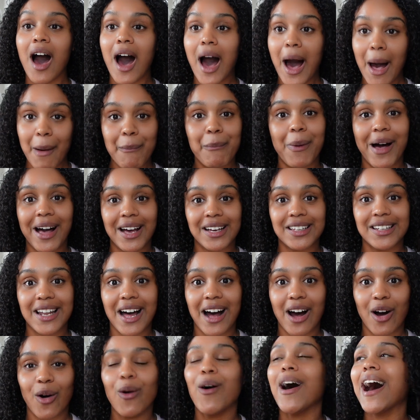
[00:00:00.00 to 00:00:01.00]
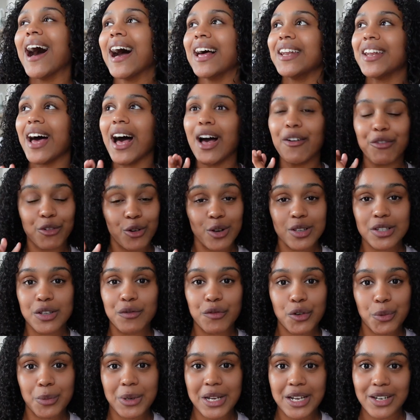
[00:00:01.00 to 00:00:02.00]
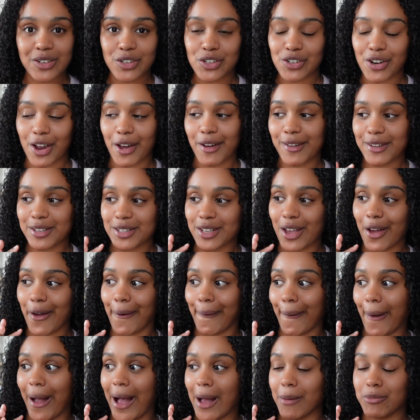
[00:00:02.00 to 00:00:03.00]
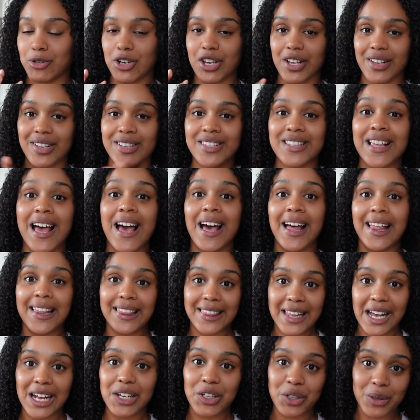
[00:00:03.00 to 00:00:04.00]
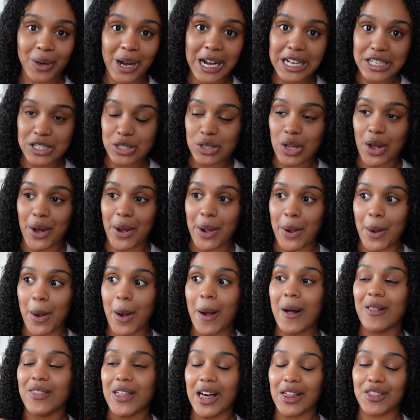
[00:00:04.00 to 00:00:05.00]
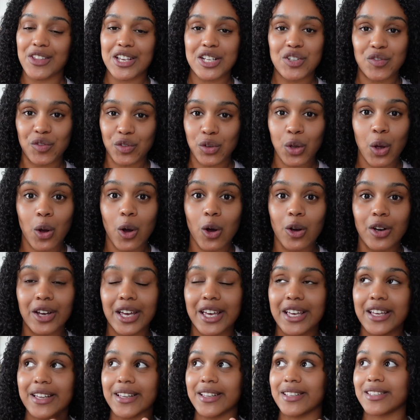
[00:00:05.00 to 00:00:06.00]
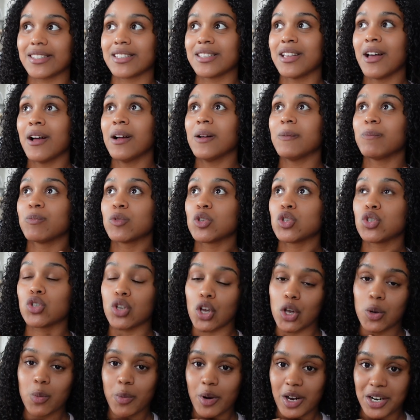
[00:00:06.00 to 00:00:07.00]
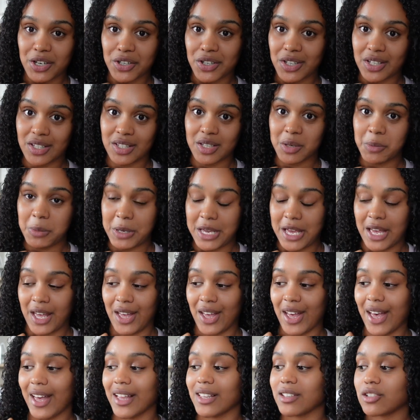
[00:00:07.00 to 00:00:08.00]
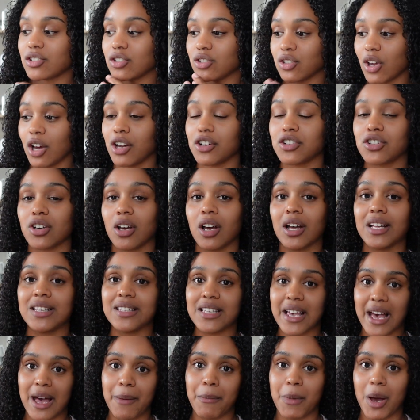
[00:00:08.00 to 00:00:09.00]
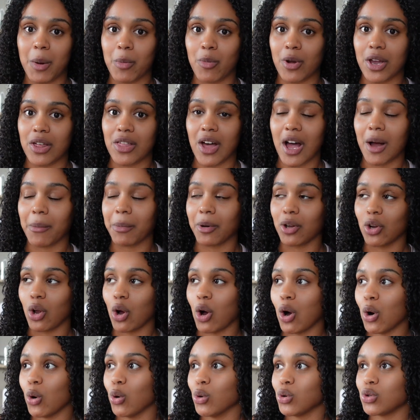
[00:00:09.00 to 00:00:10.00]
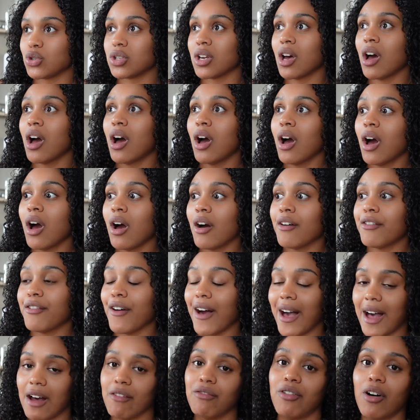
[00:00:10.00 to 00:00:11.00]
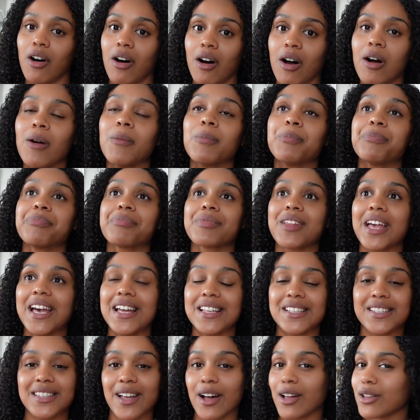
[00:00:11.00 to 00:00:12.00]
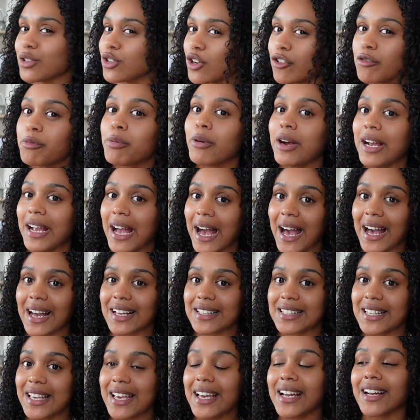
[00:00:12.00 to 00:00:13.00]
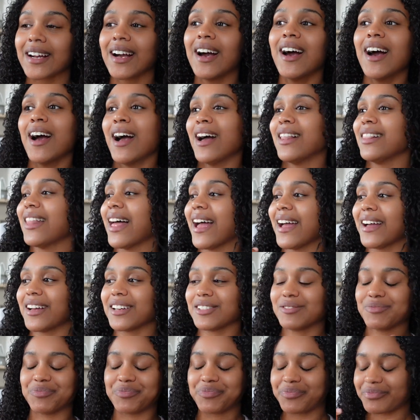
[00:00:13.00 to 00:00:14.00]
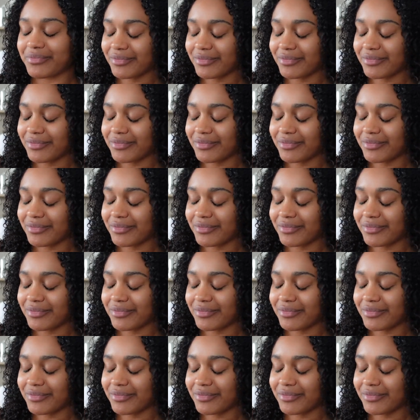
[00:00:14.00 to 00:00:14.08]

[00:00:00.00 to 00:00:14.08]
I'm back now and I forgot to film an intro. So I'm just letting you guys know that this vlog is so precious to me. It's such a dear memory that I'm gonna hold forever. It starts off pretty hectic, like